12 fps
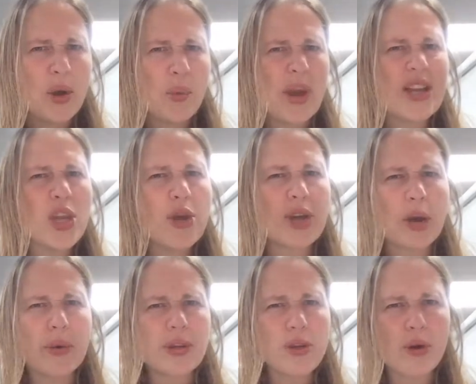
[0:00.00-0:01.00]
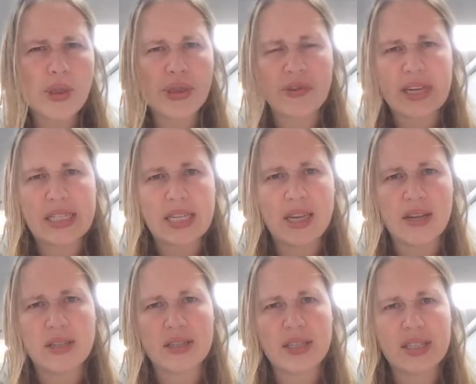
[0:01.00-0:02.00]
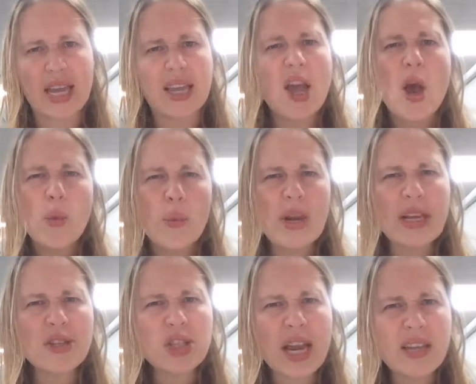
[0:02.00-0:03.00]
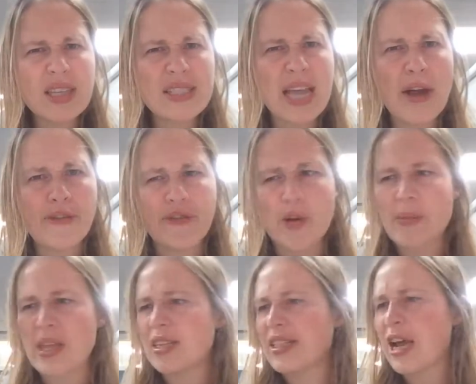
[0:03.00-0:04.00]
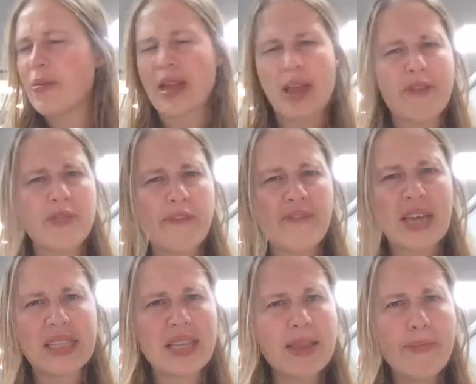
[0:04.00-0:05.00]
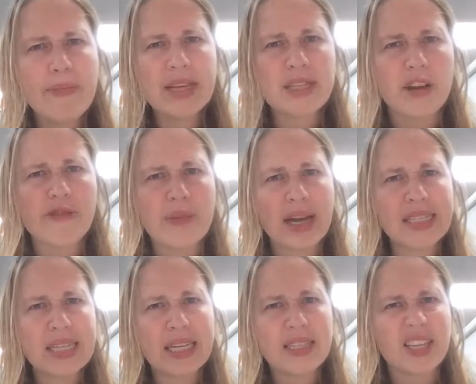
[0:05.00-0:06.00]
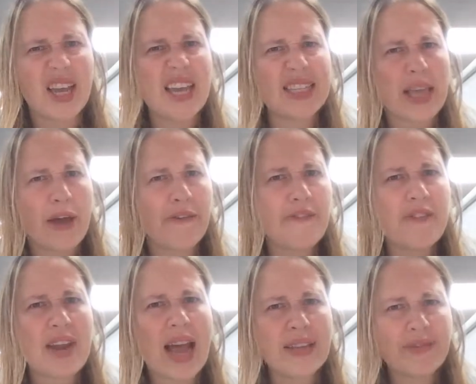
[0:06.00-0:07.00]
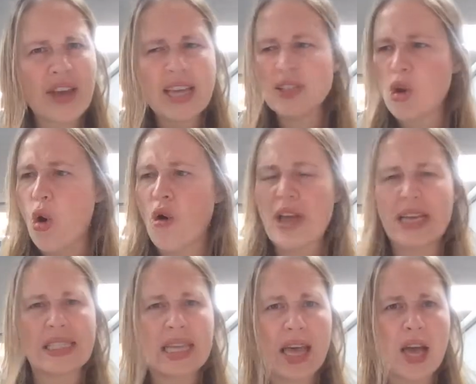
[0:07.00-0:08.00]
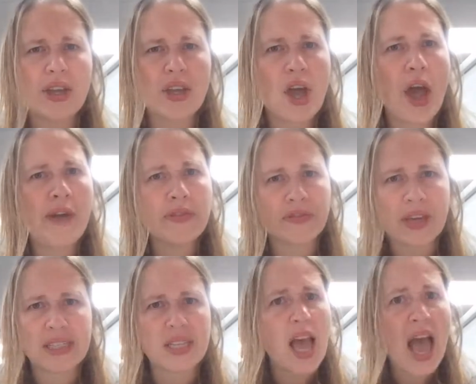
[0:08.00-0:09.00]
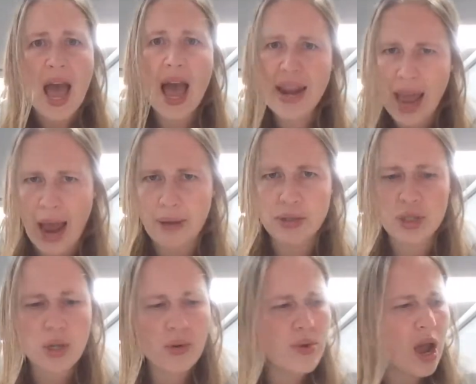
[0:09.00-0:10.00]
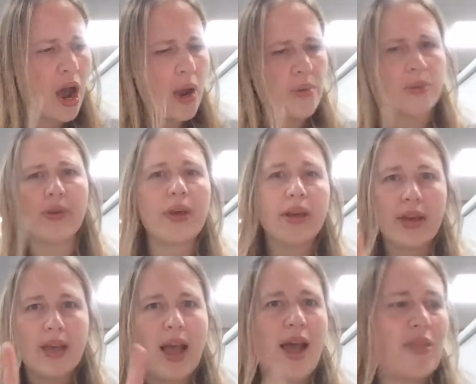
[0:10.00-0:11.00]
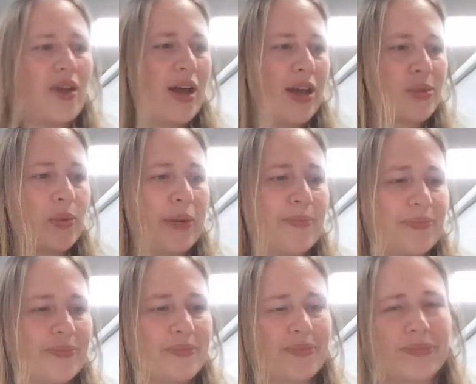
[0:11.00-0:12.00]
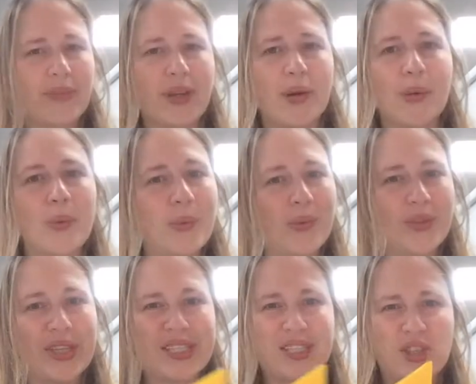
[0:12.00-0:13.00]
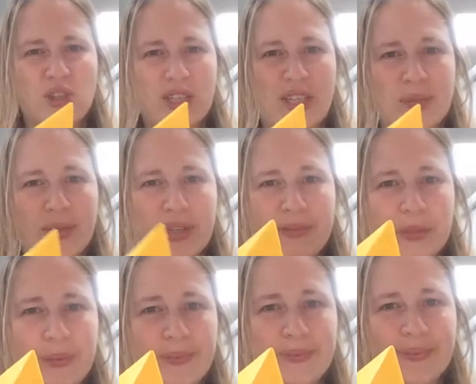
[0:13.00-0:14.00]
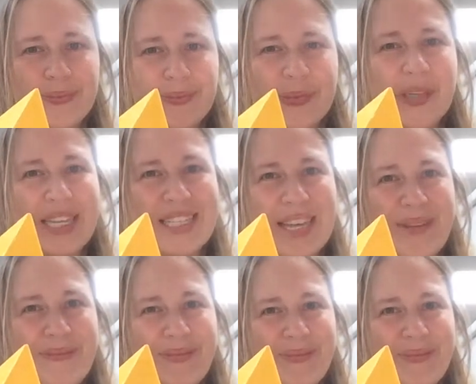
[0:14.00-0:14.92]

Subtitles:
When you go on your 3D hunt today, will you check this out for me and tell me if the face in the middle of my cylinder, is it a flat face or is it a curved face? And how do you know? And the last one. Oh, this is the trickiest one of all. What is it?